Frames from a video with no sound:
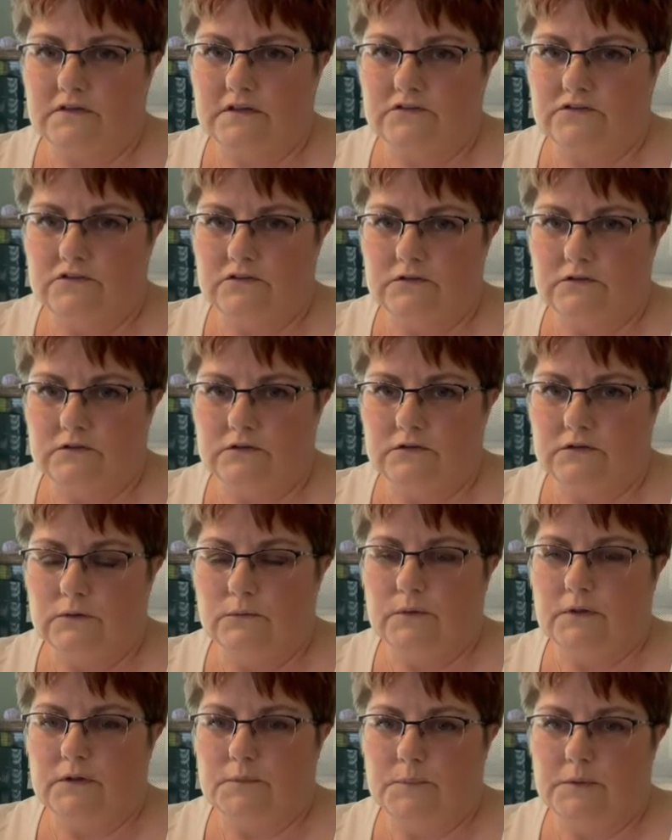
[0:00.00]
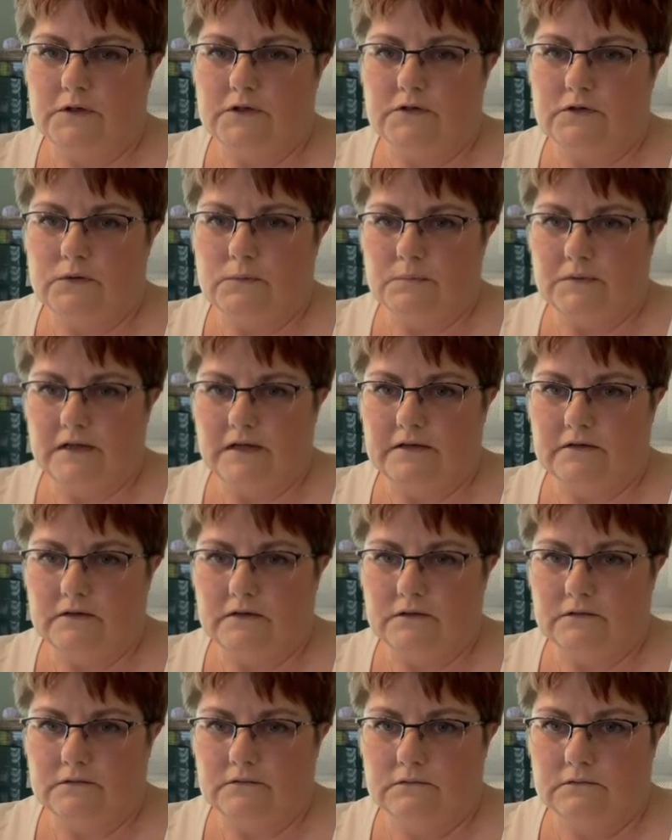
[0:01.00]
that you do, you want to put a new blade
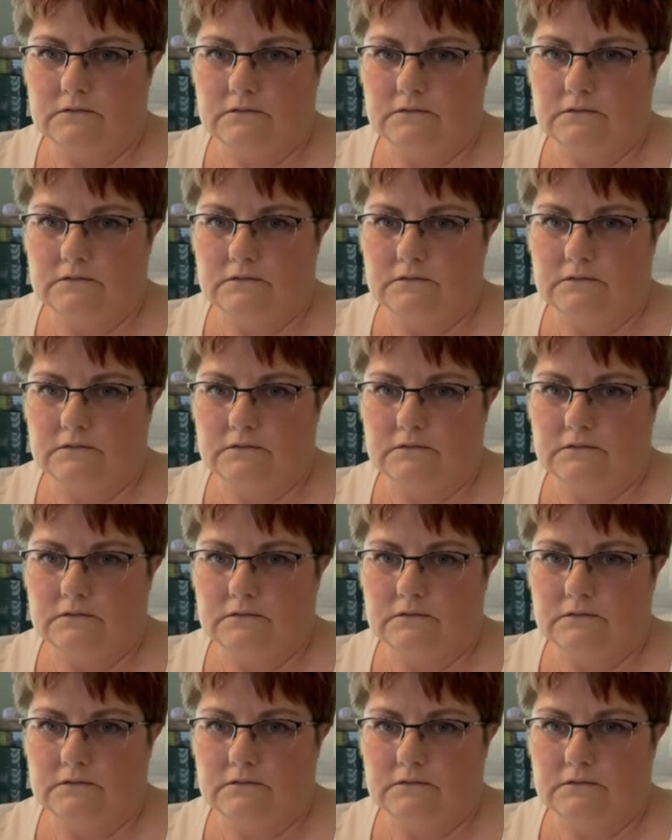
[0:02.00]
on,